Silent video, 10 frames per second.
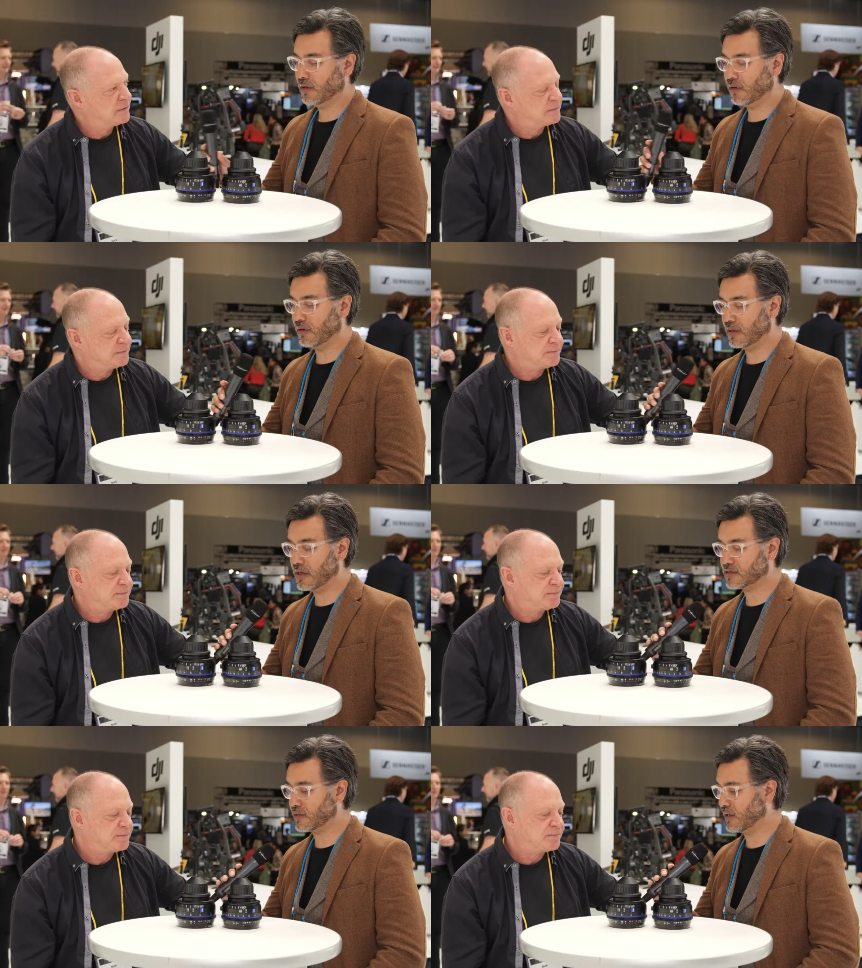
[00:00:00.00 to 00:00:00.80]
Speaker 1: All right,
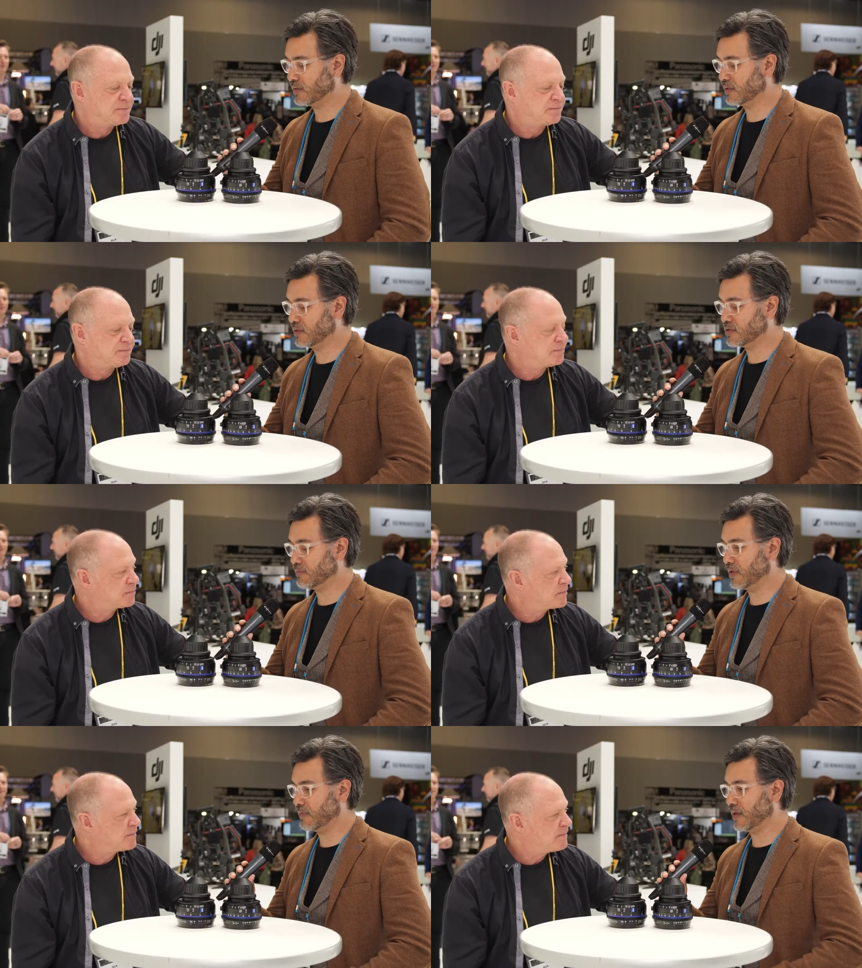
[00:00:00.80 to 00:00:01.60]
lastly, uh, tell us a
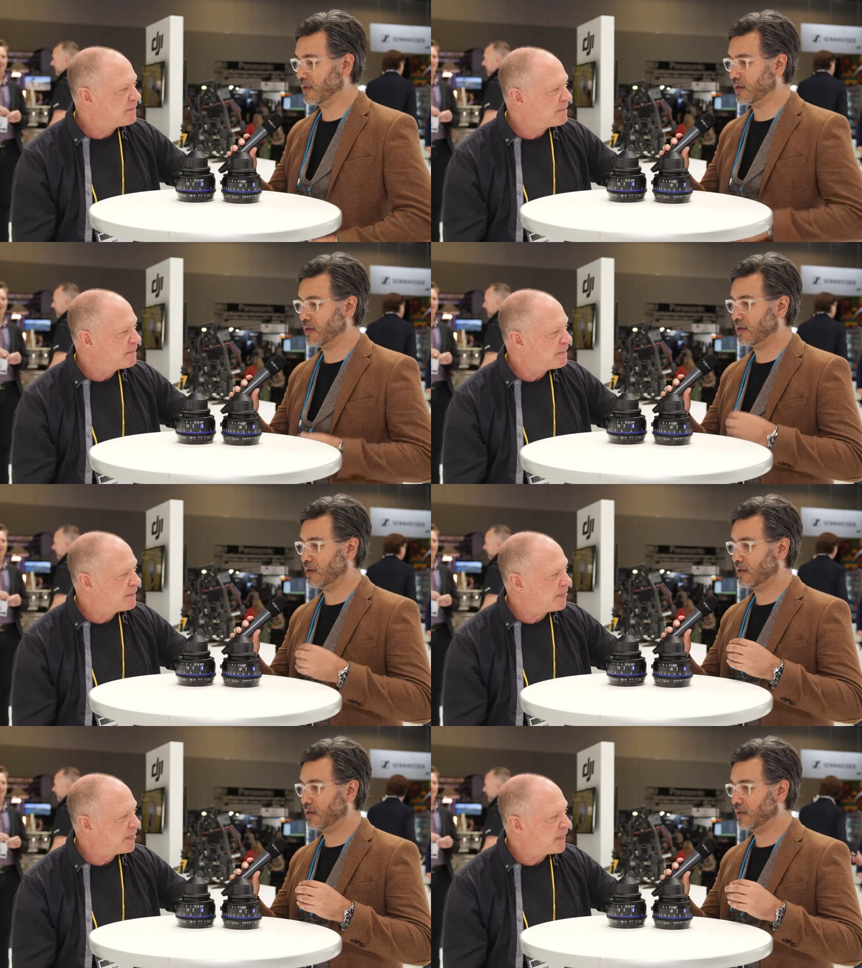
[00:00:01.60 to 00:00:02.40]
bit about
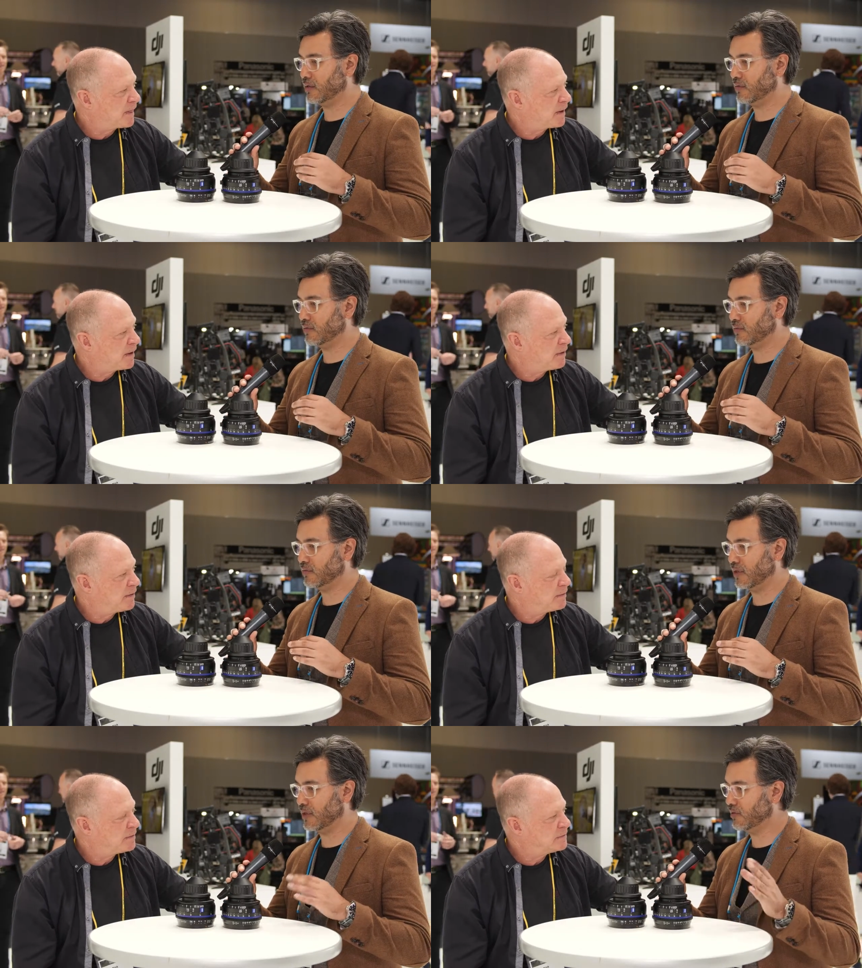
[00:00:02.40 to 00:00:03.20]
uh,
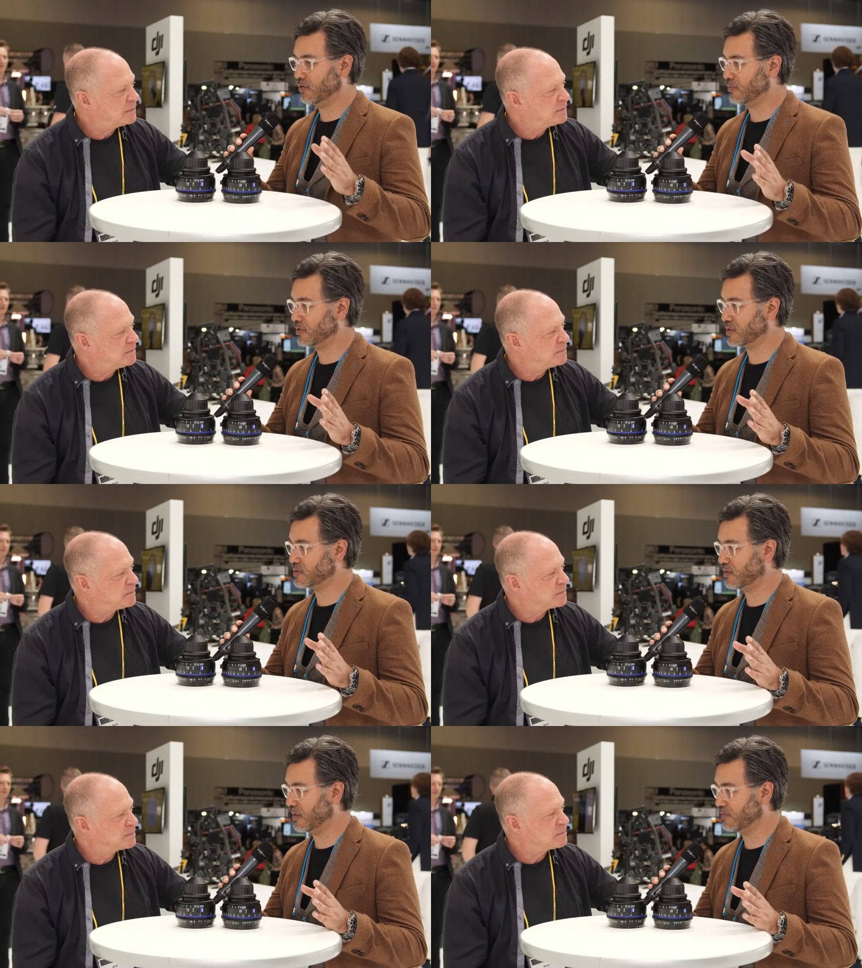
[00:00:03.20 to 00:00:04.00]
your any new projects
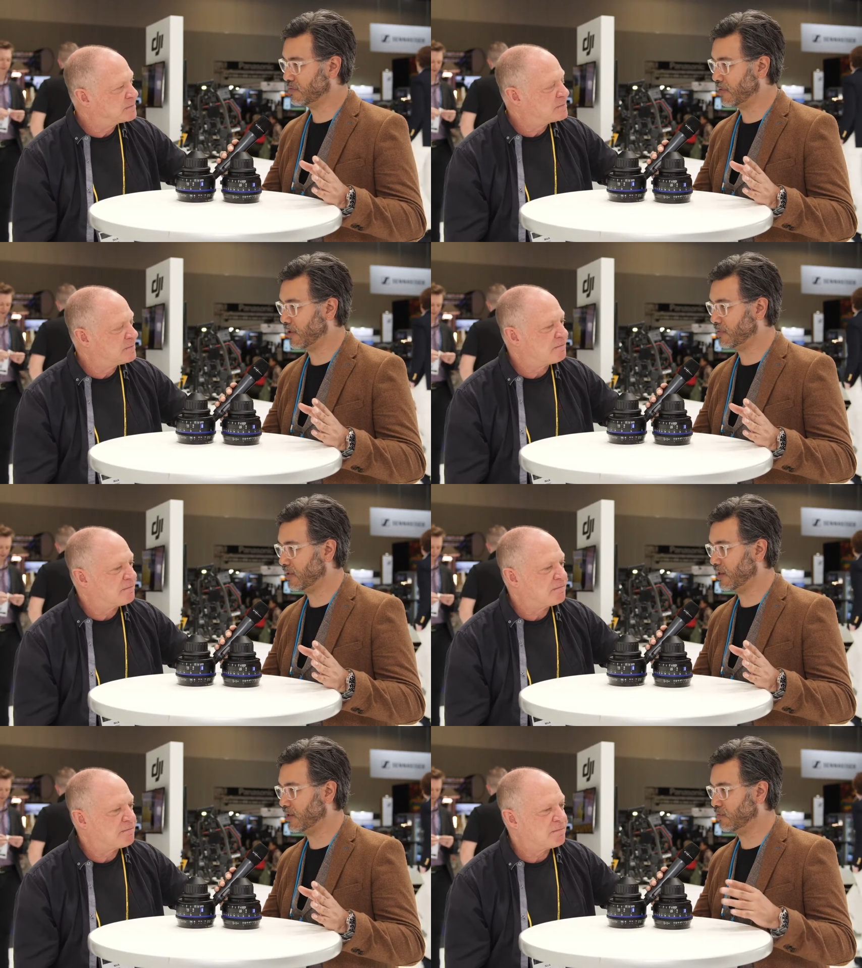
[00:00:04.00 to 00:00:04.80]
that you have in the
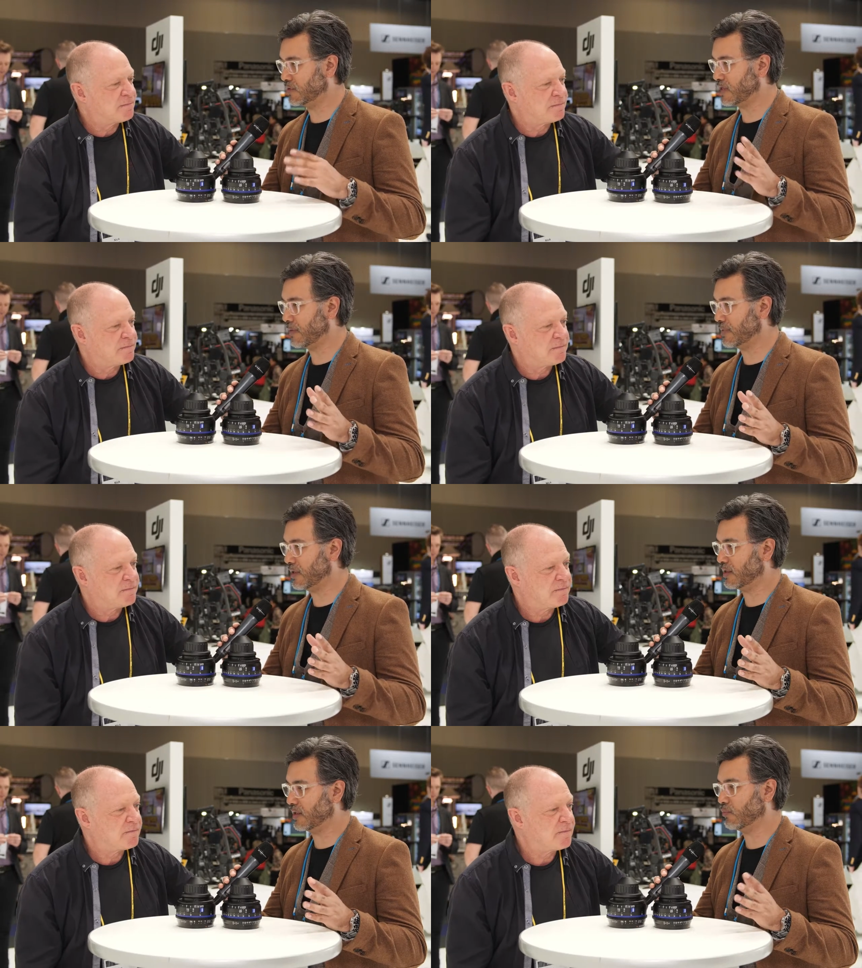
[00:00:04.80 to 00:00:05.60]
pipeline and what's
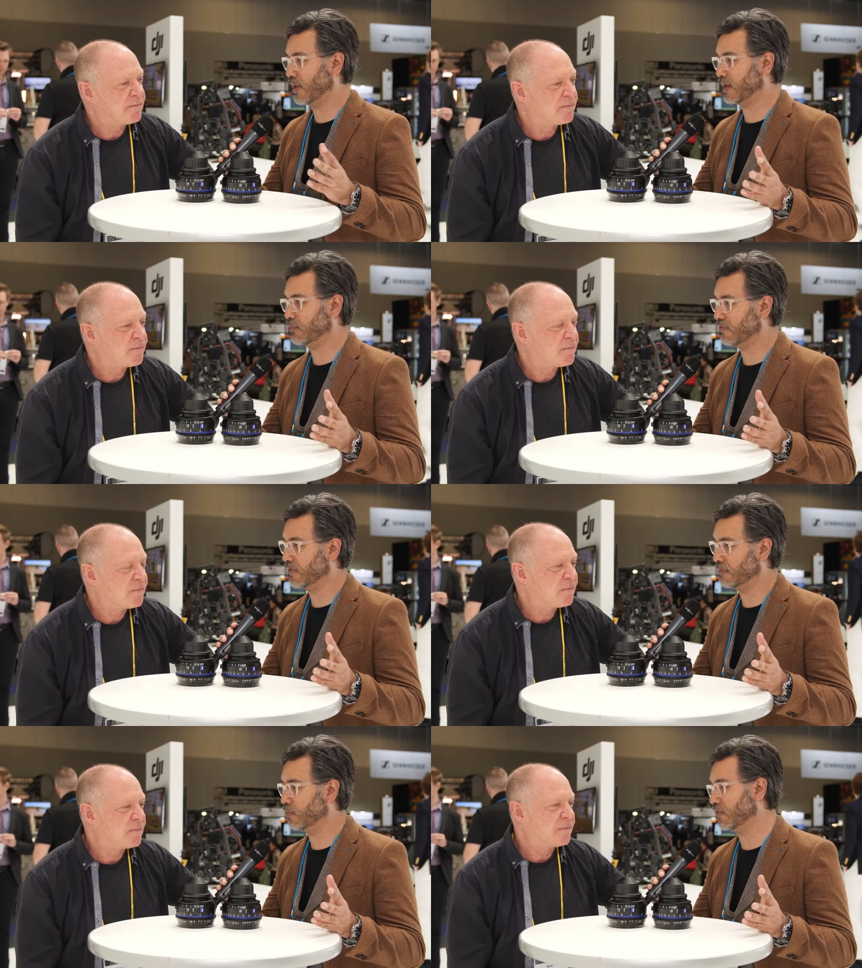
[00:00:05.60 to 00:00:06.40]
happening, and then where can we
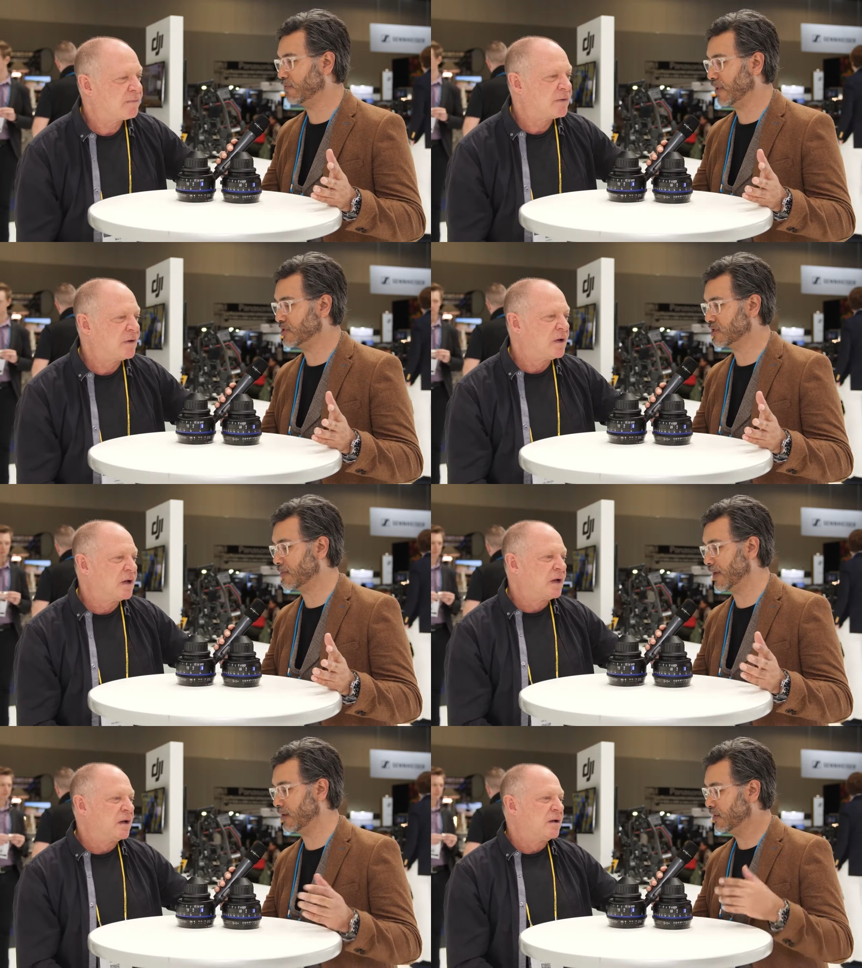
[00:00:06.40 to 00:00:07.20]
find more information
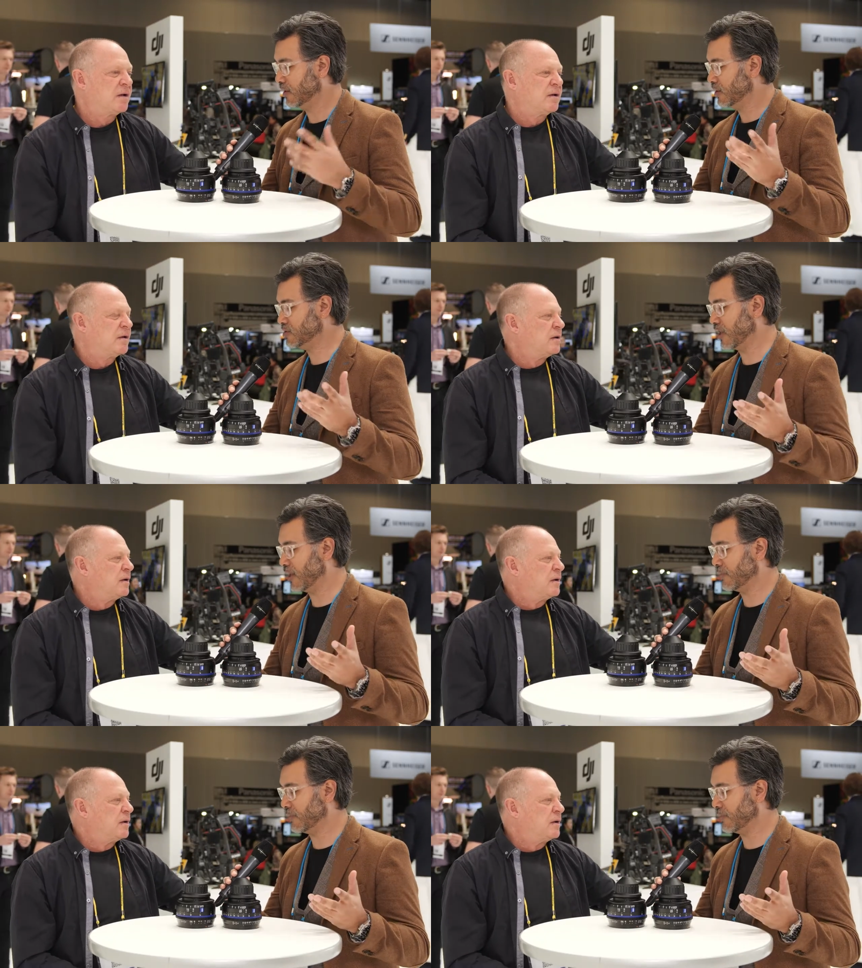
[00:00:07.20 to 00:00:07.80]
about J A R